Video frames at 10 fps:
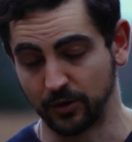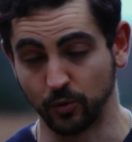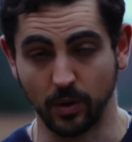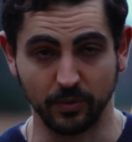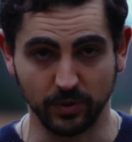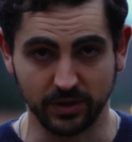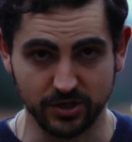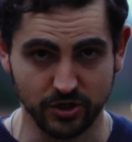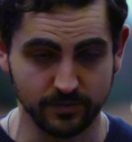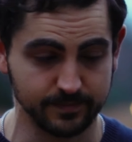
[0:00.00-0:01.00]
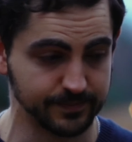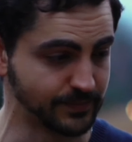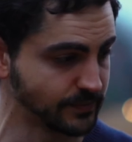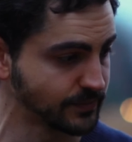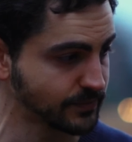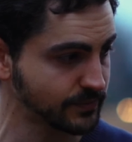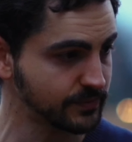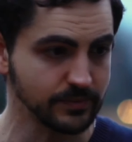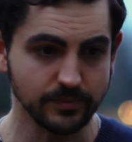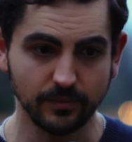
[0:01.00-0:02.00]
I grew up in religion.
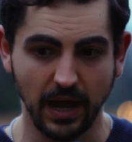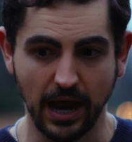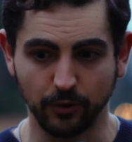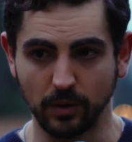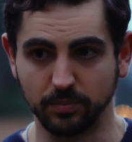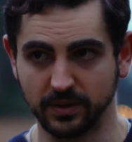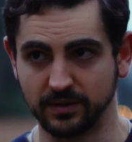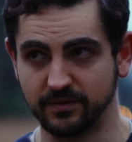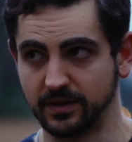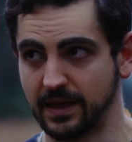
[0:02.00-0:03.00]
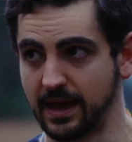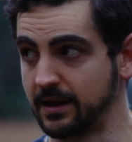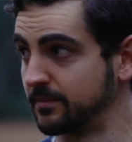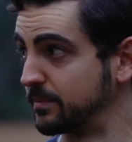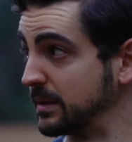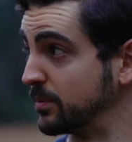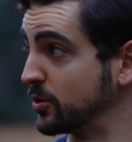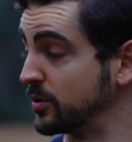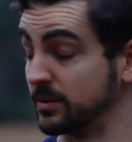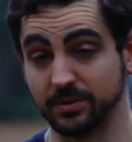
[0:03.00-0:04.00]
I grew up believing that
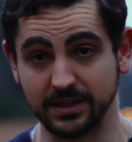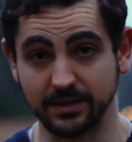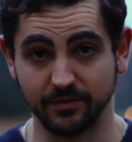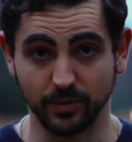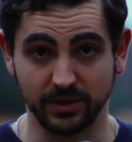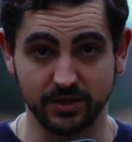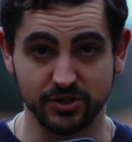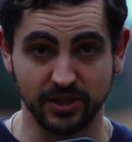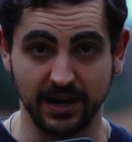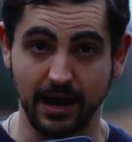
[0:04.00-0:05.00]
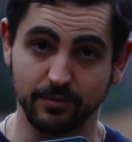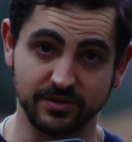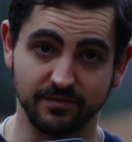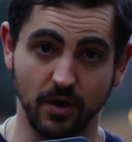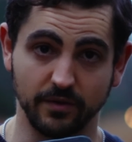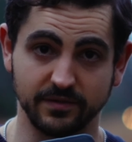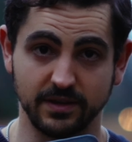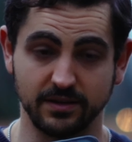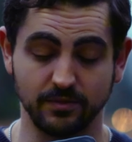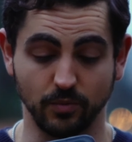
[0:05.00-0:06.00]
people who didn't believe the religion that I was
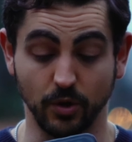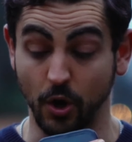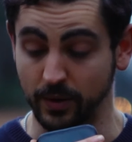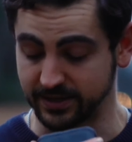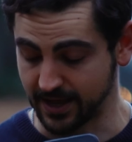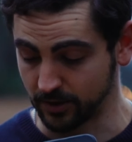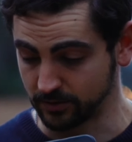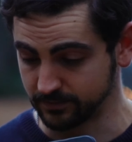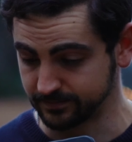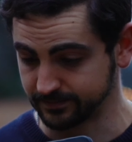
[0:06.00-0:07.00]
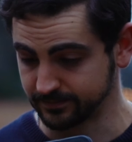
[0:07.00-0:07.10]
involved in were going to hell.